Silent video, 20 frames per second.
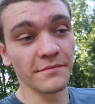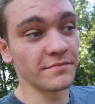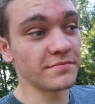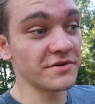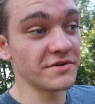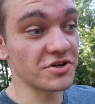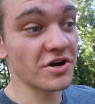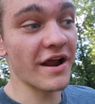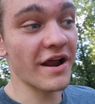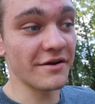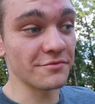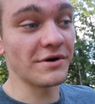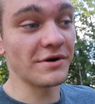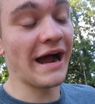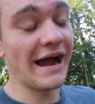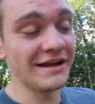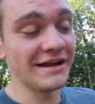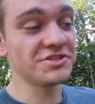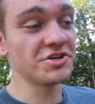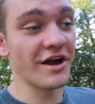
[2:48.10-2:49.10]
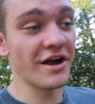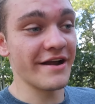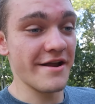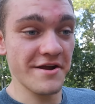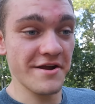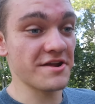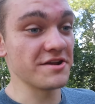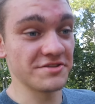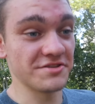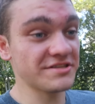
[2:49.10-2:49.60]
in tra riot
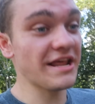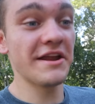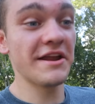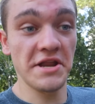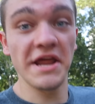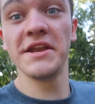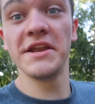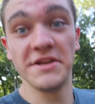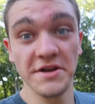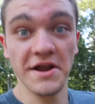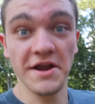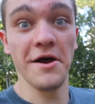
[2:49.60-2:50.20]
training, because they need to